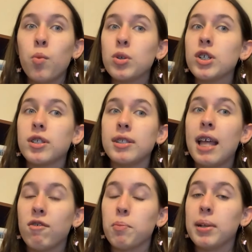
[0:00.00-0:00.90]
which has
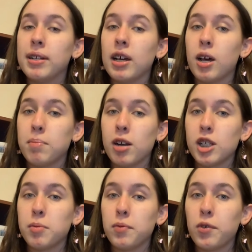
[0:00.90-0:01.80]
never been done on
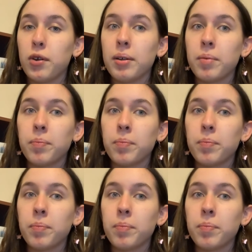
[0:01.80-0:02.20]
Mars before.